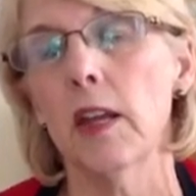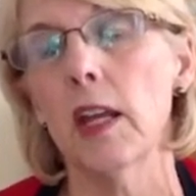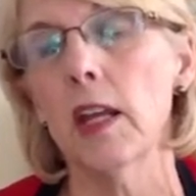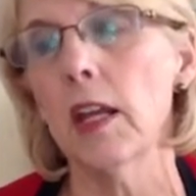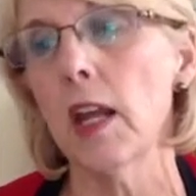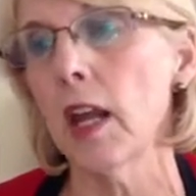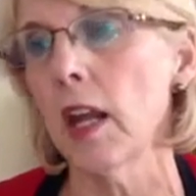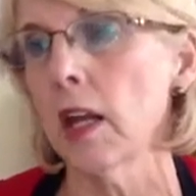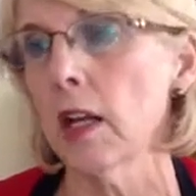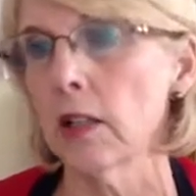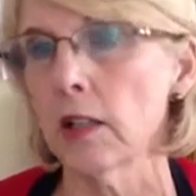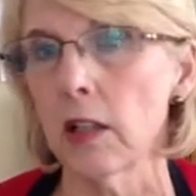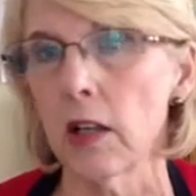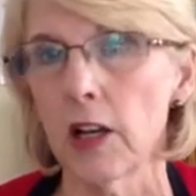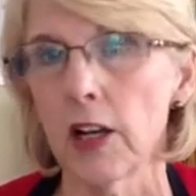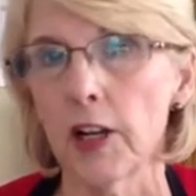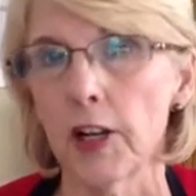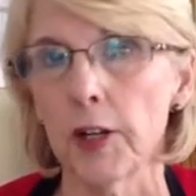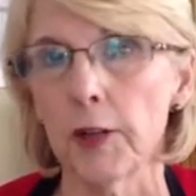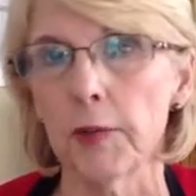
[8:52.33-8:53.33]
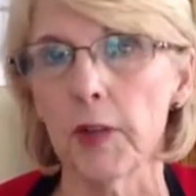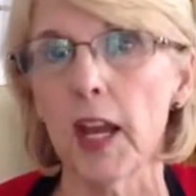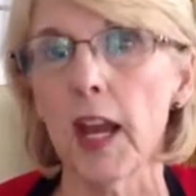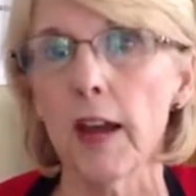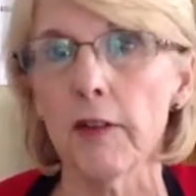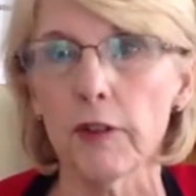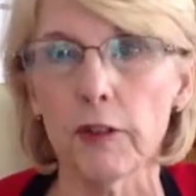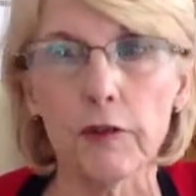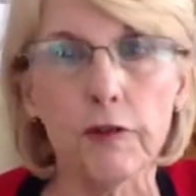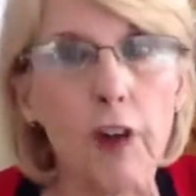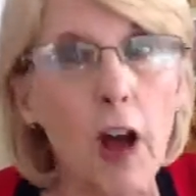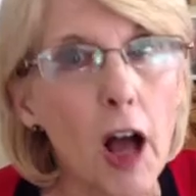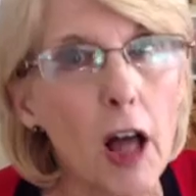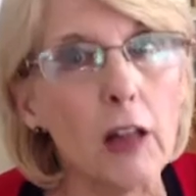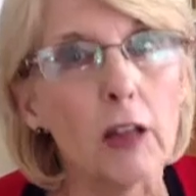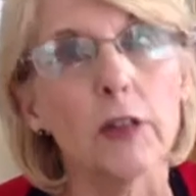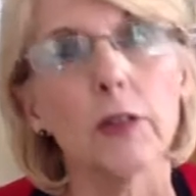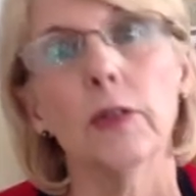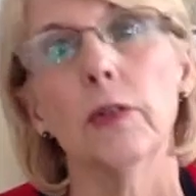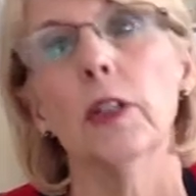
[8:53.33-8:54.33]
can't they have to
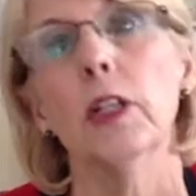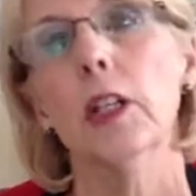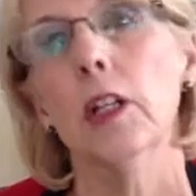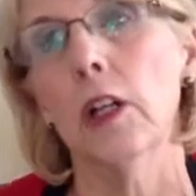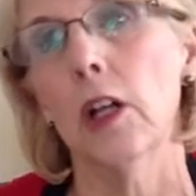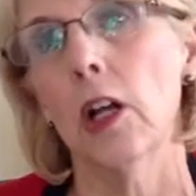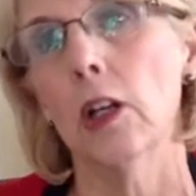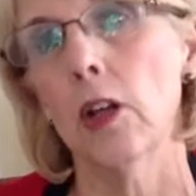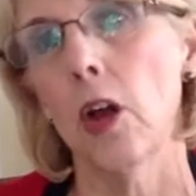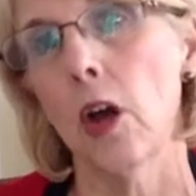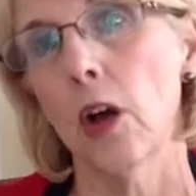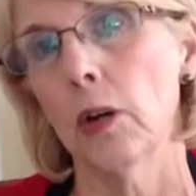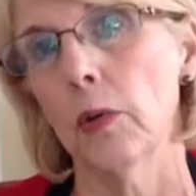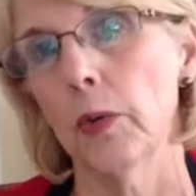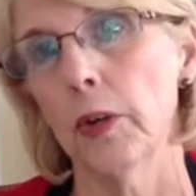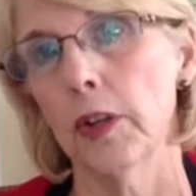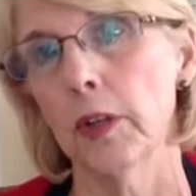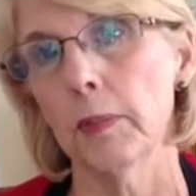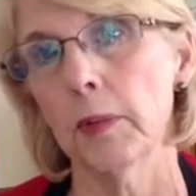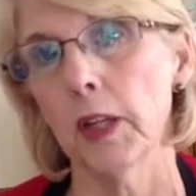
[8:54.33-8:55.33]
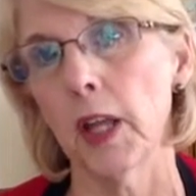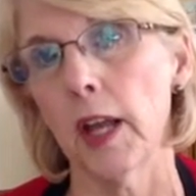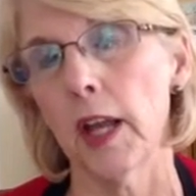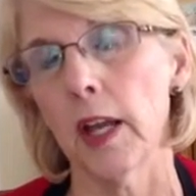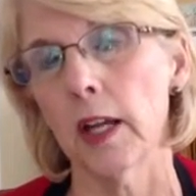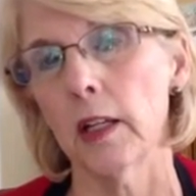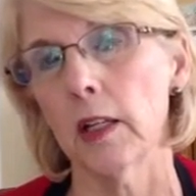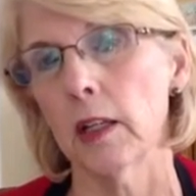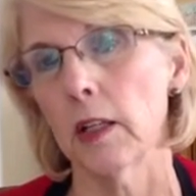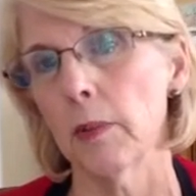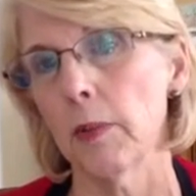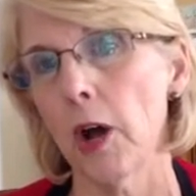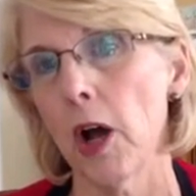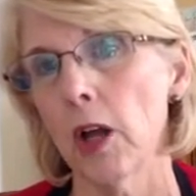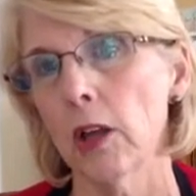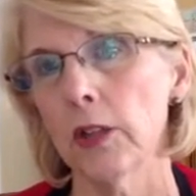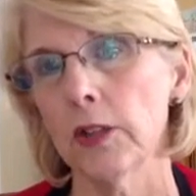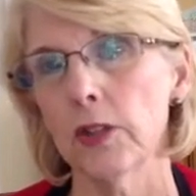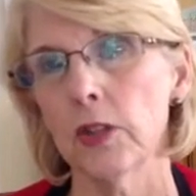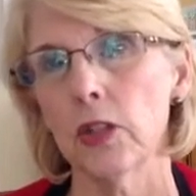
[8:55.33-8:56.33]
follow along with the plan and the
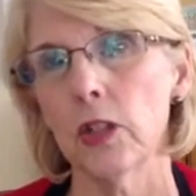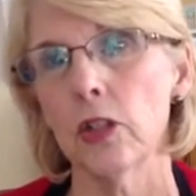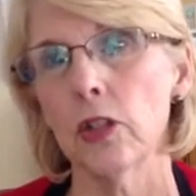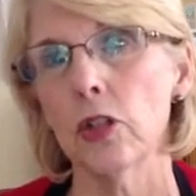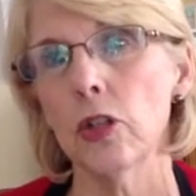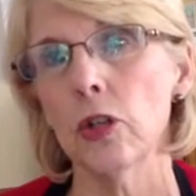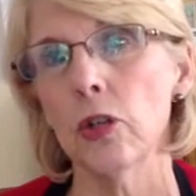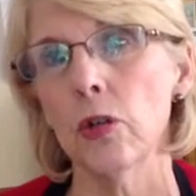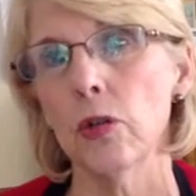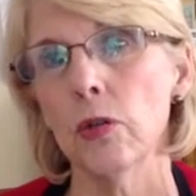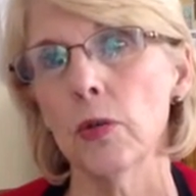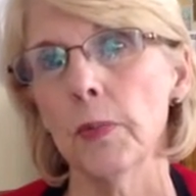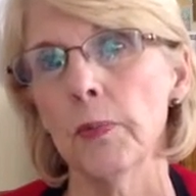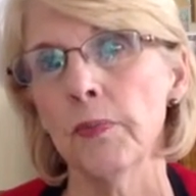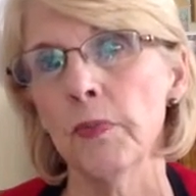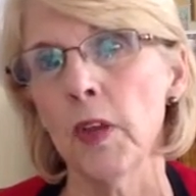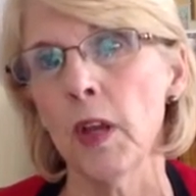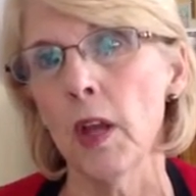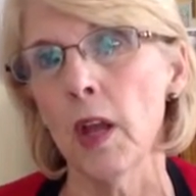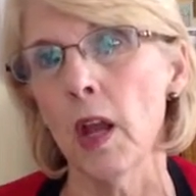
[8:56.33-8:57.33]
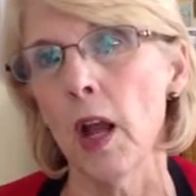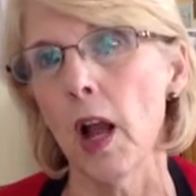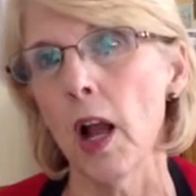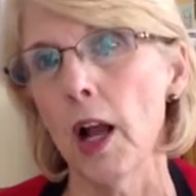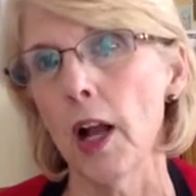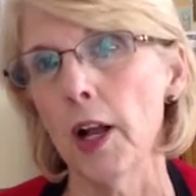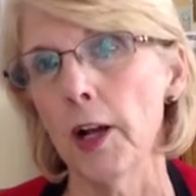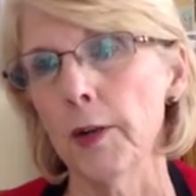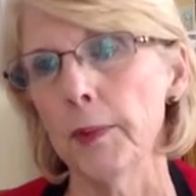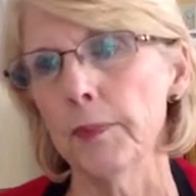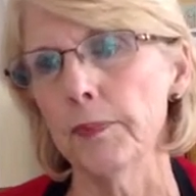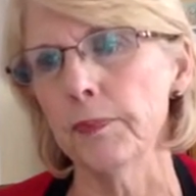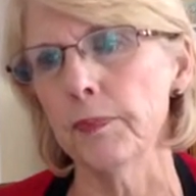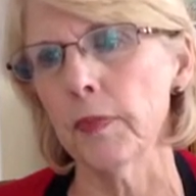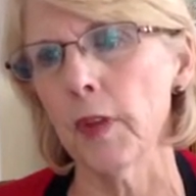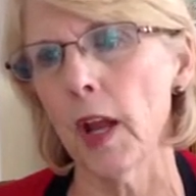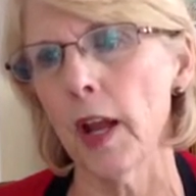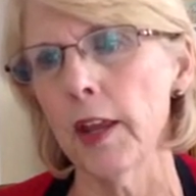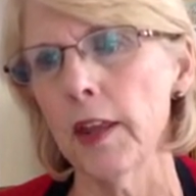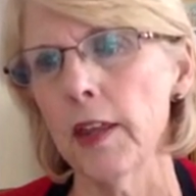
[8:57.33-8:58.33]
policy too.
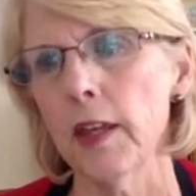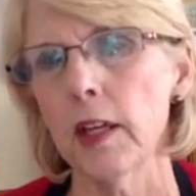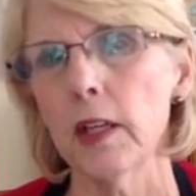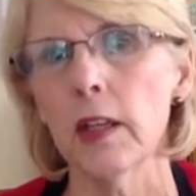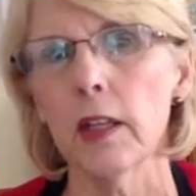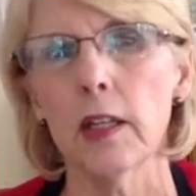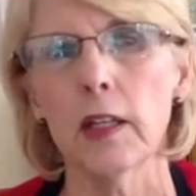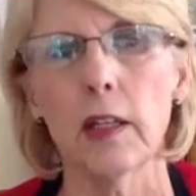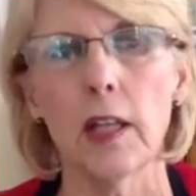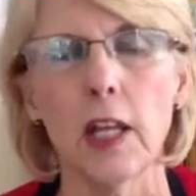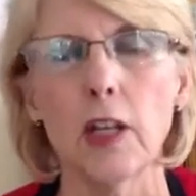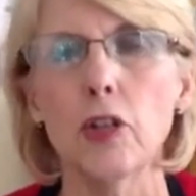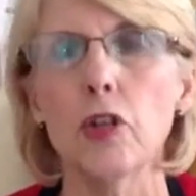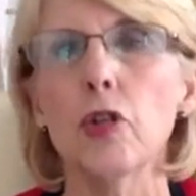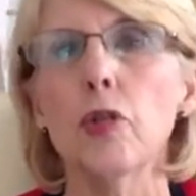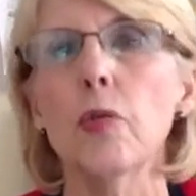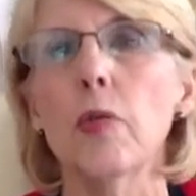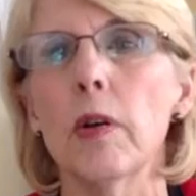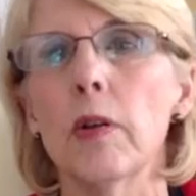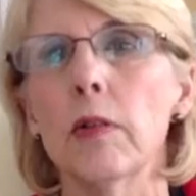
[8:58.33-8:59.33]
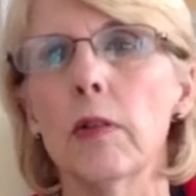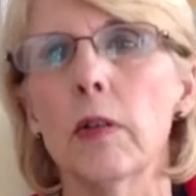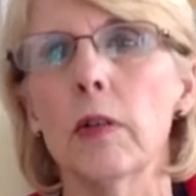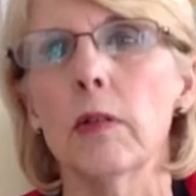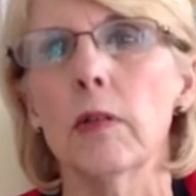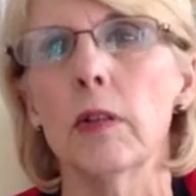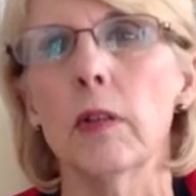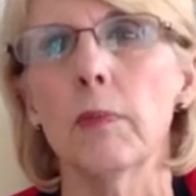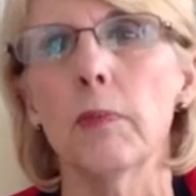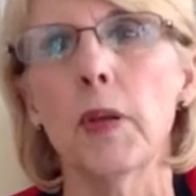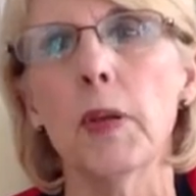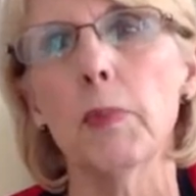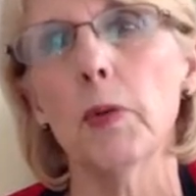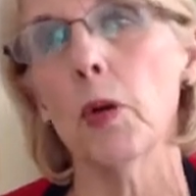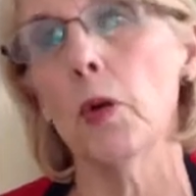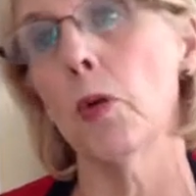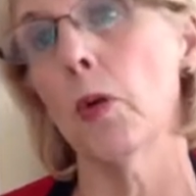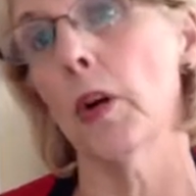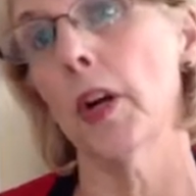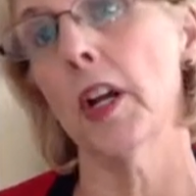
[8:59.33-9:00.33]
I think that they do, the
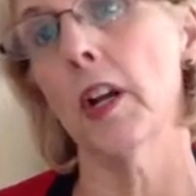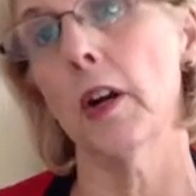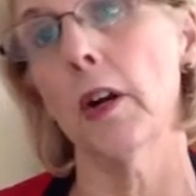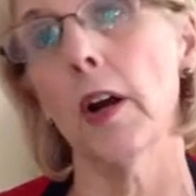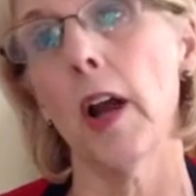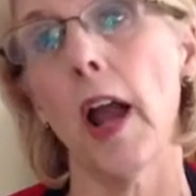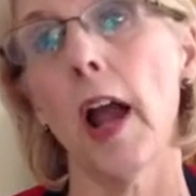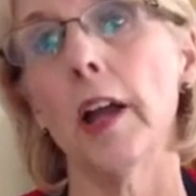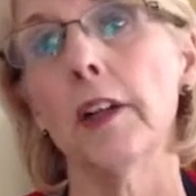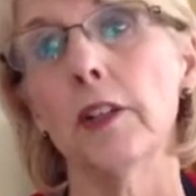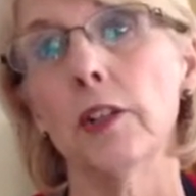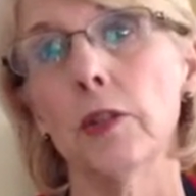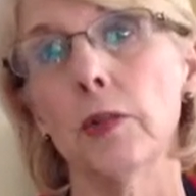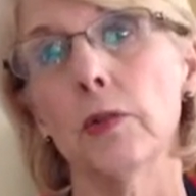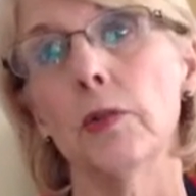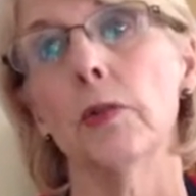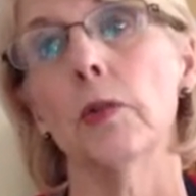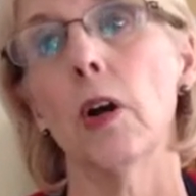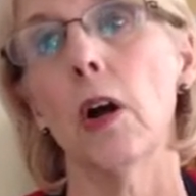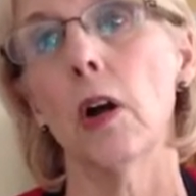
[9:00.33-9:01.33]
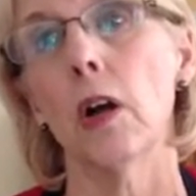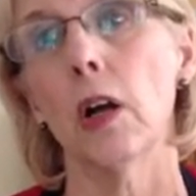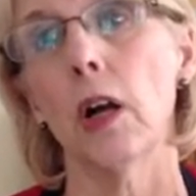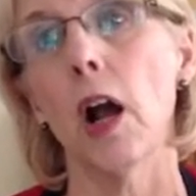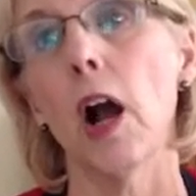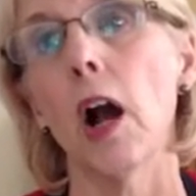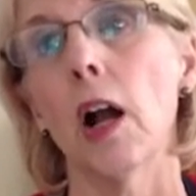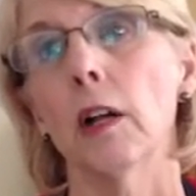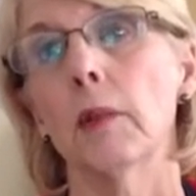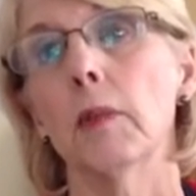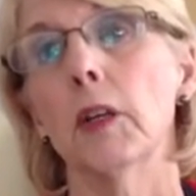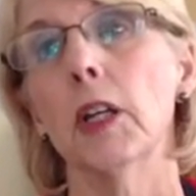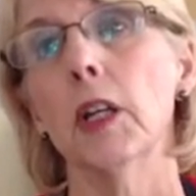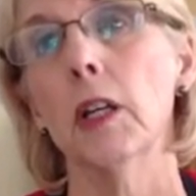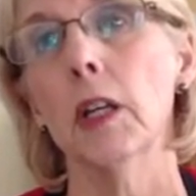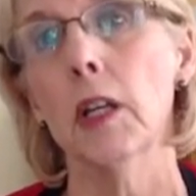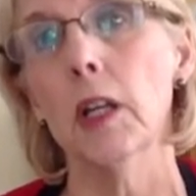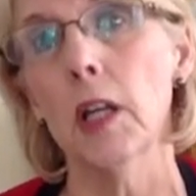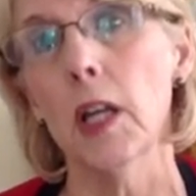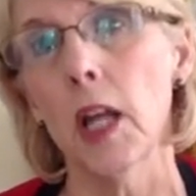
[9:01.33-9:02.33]
people who are here add to our
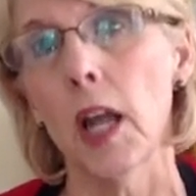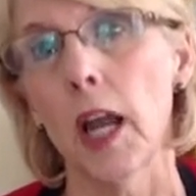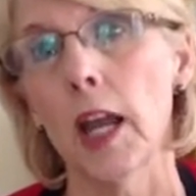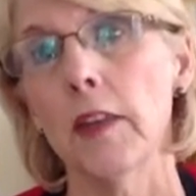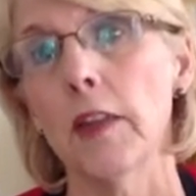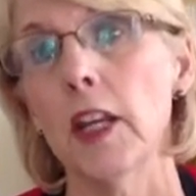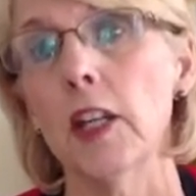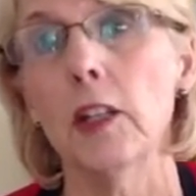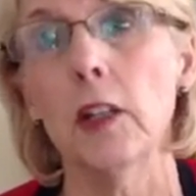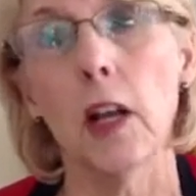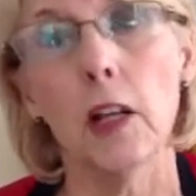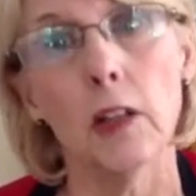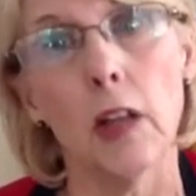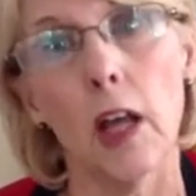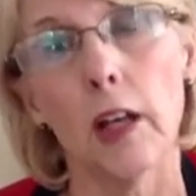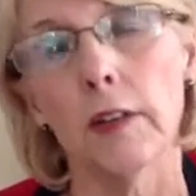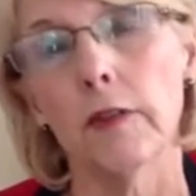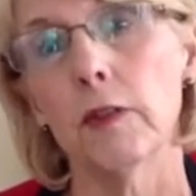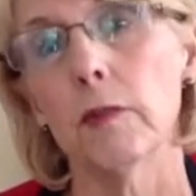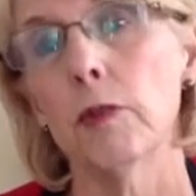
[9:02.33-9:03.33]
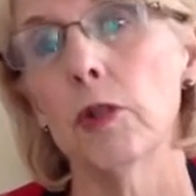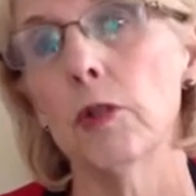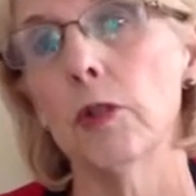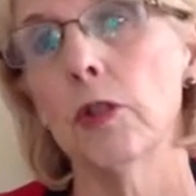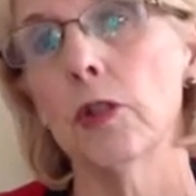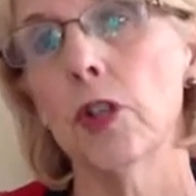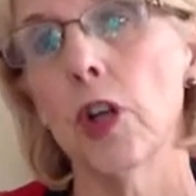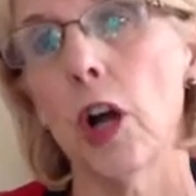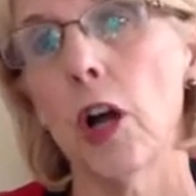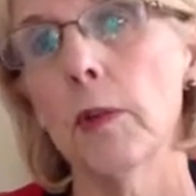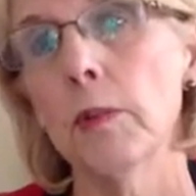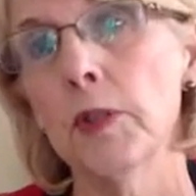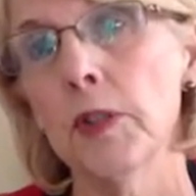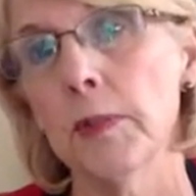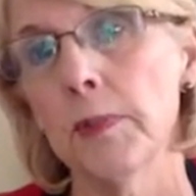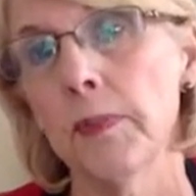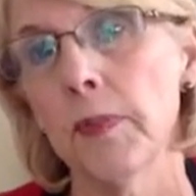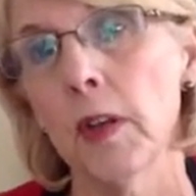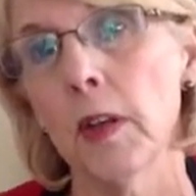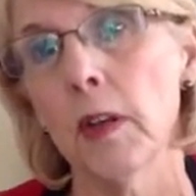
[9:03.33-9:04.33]
economy, and a lot of them do the jobs